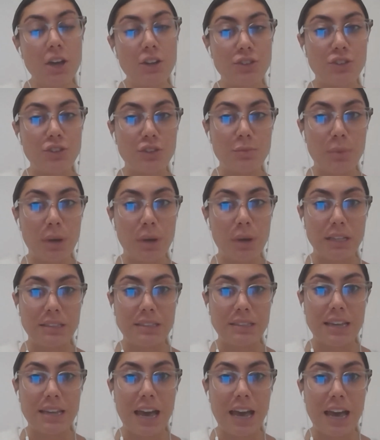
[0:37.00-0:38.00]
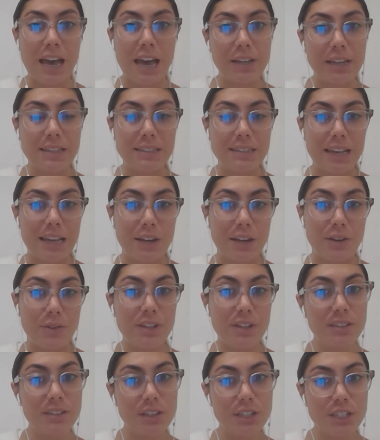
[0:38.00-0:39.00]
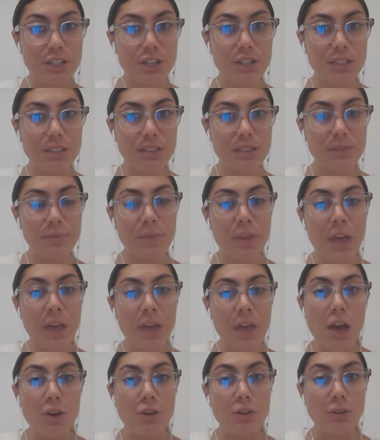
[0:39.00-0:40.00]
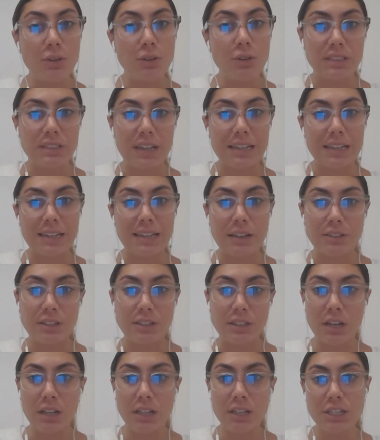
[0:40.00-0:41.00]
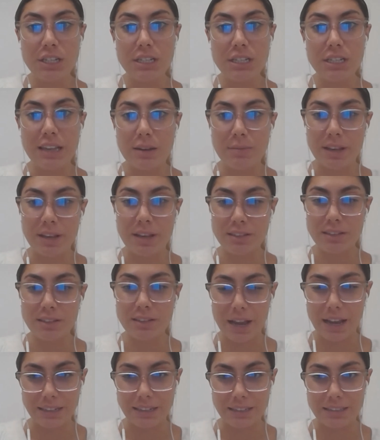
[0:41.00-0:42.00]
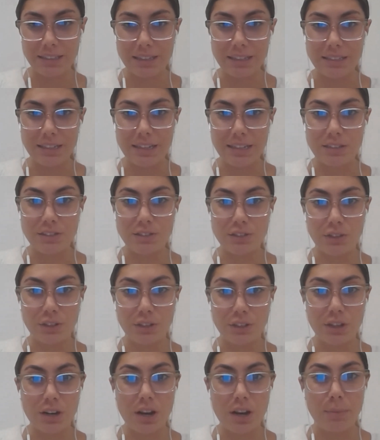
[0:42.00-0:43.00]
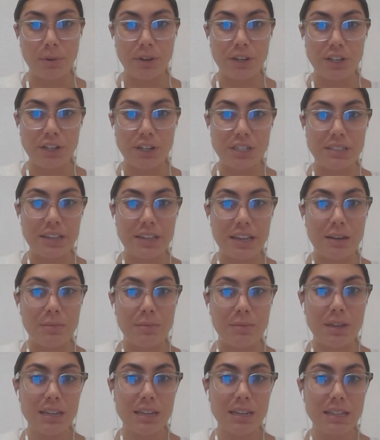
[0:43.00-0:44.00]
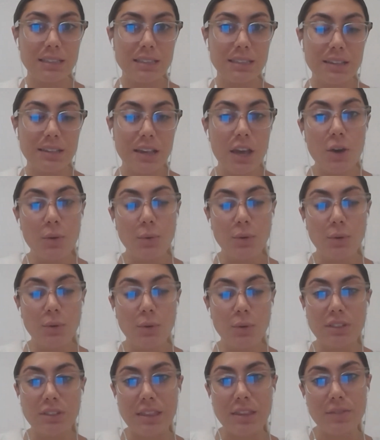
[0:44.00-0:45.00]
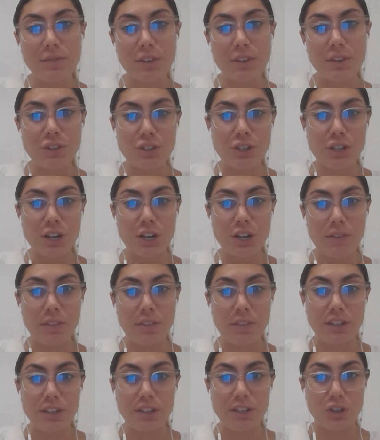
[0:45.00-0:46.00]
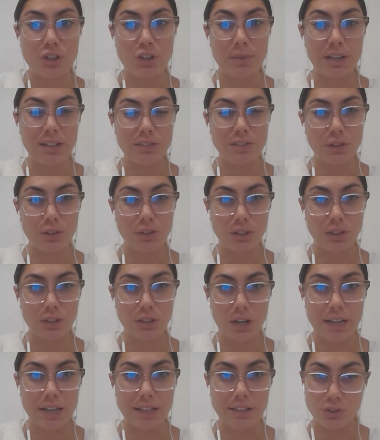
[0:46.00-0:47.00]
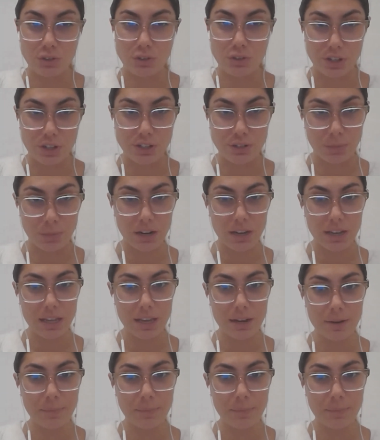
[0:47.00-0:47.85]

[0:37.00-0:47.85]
to policy advocates and researchers who will discuss how technologies and best practices in solar operations and maintenance will define the future of the distributed solar and storage market.